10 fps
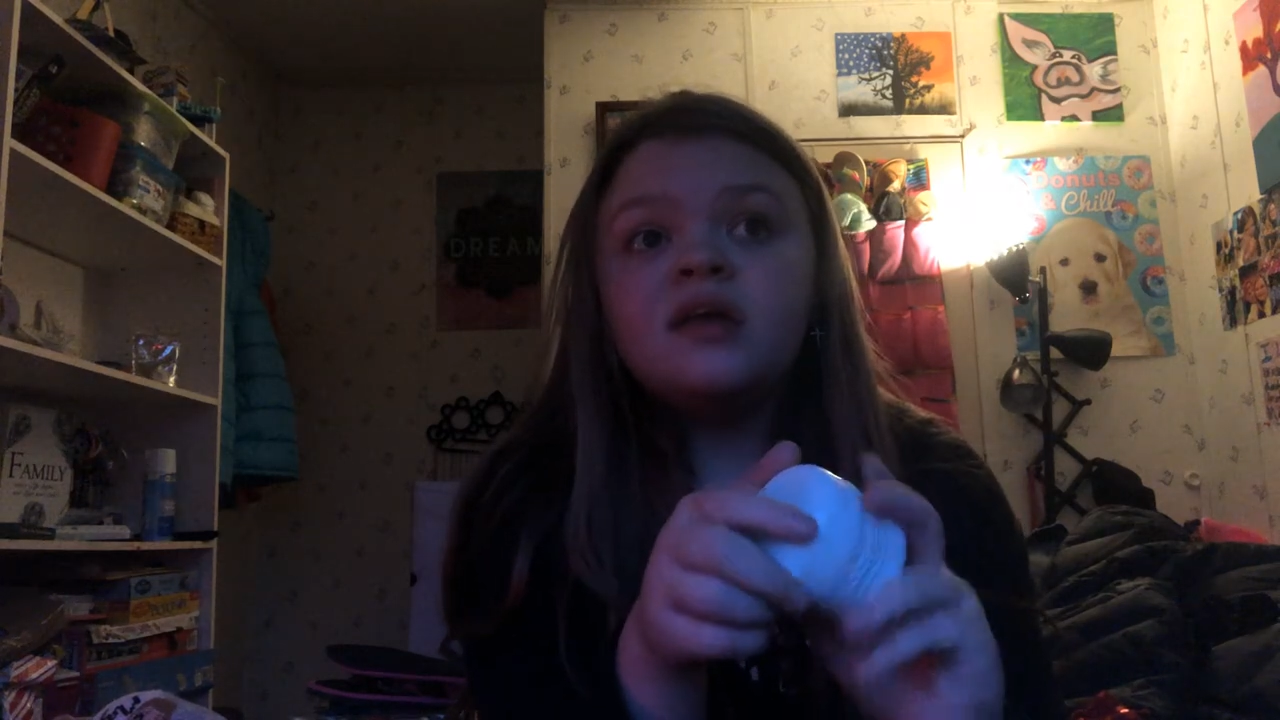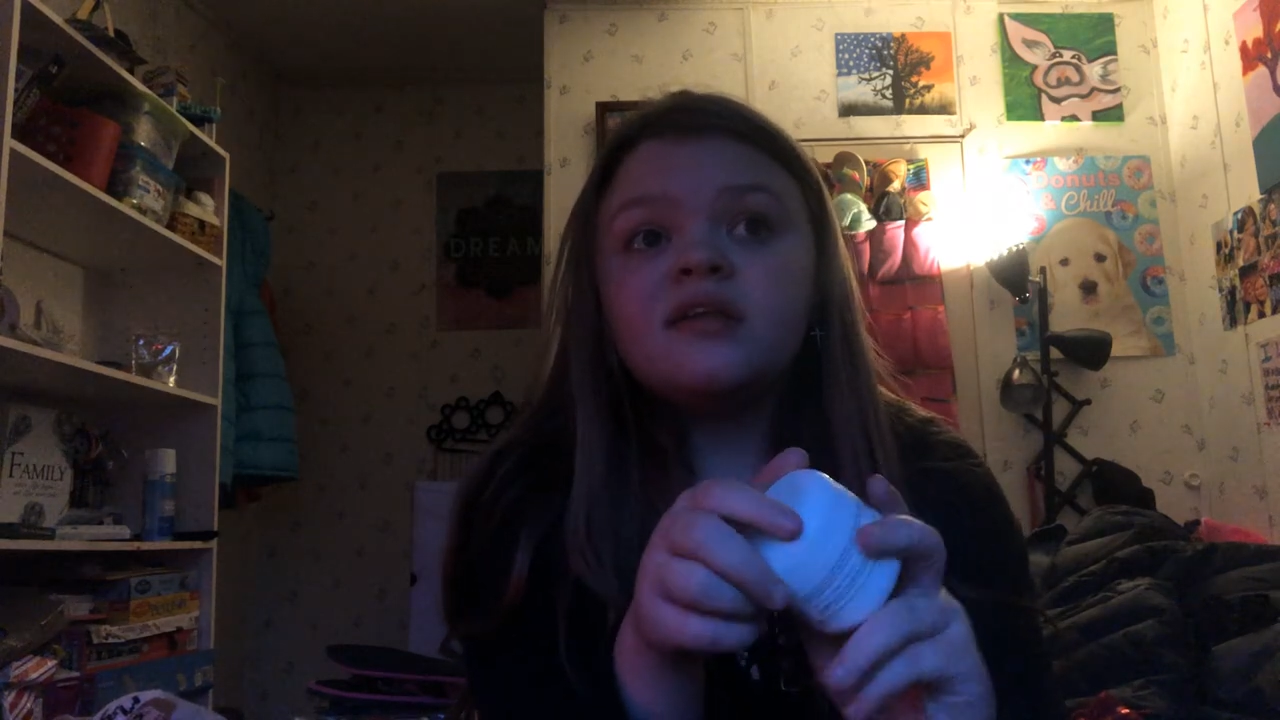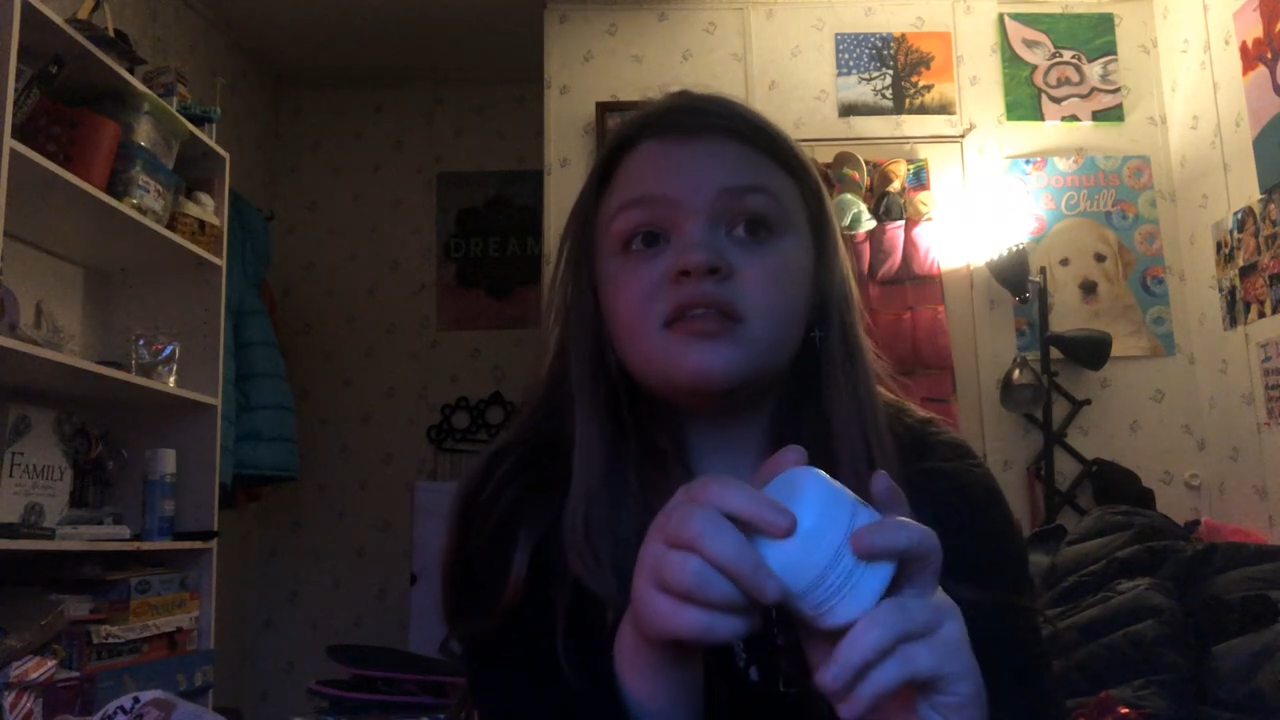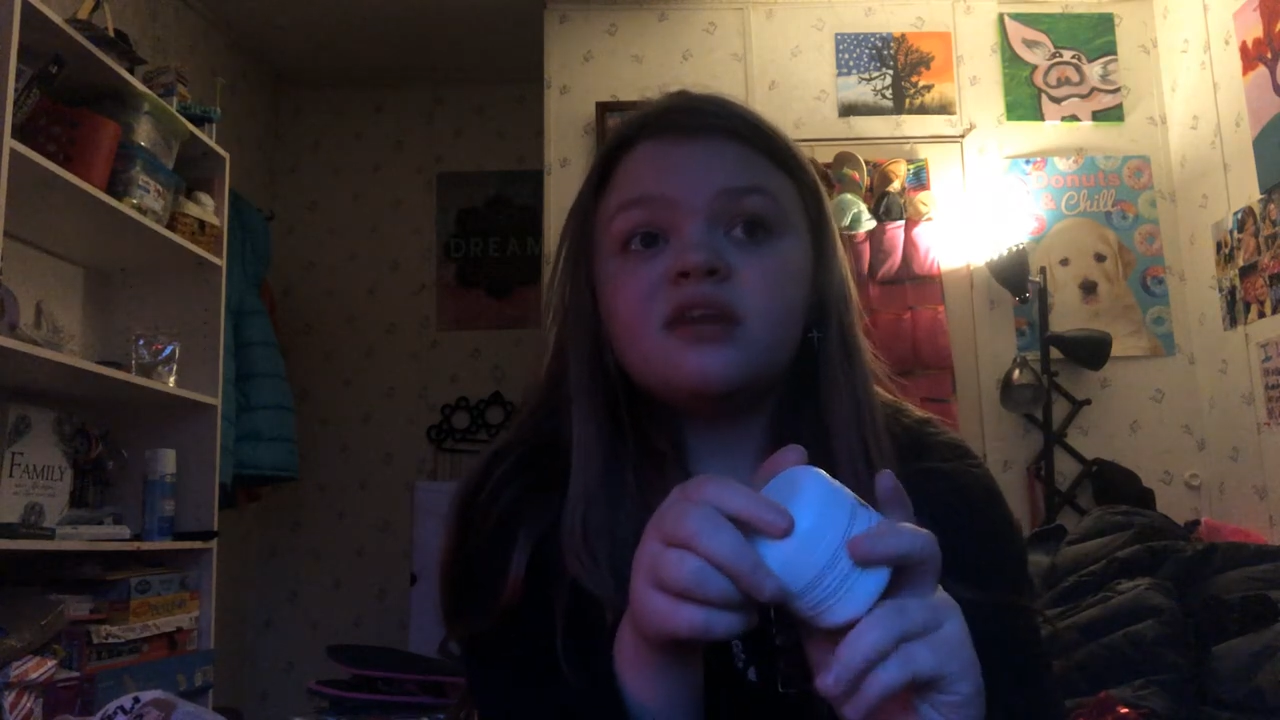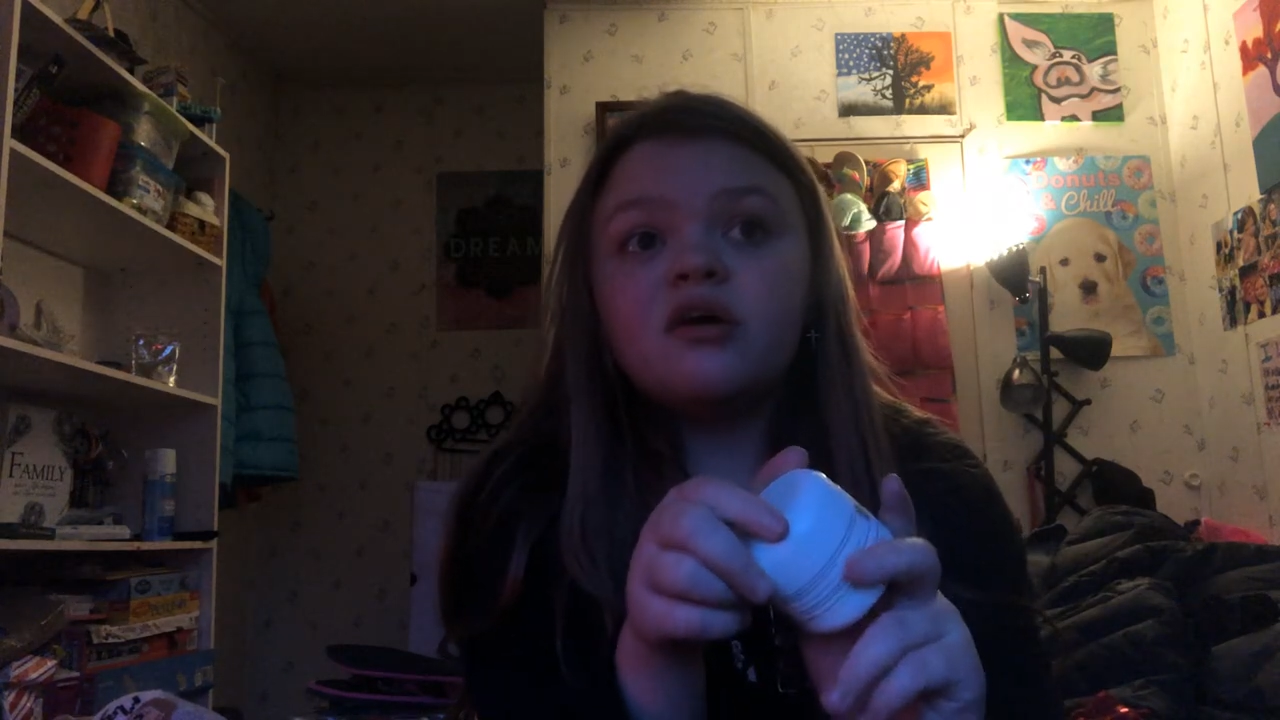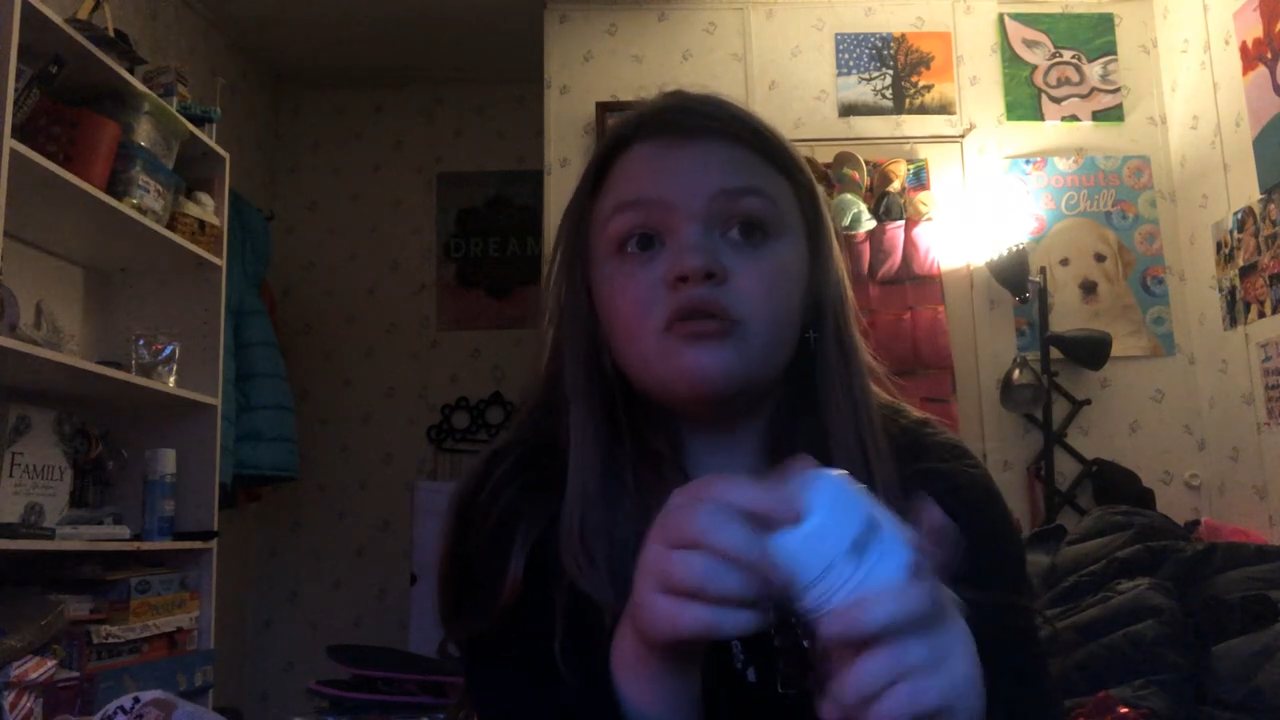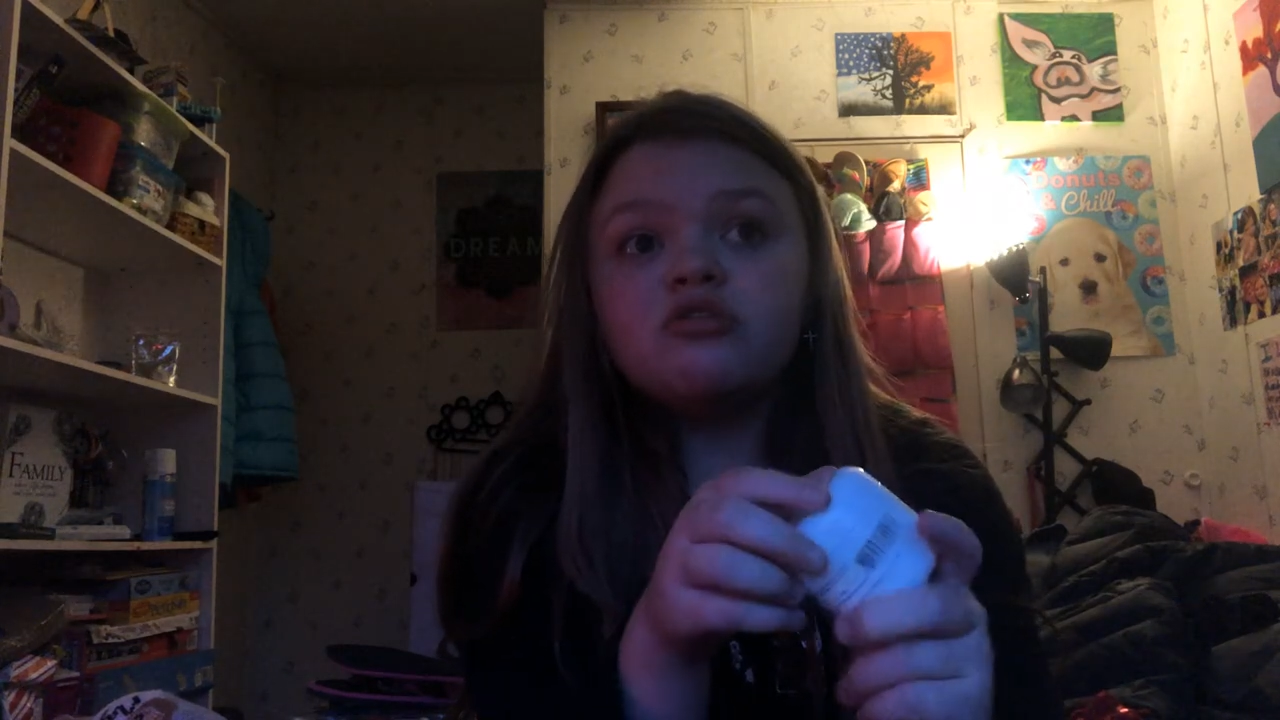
So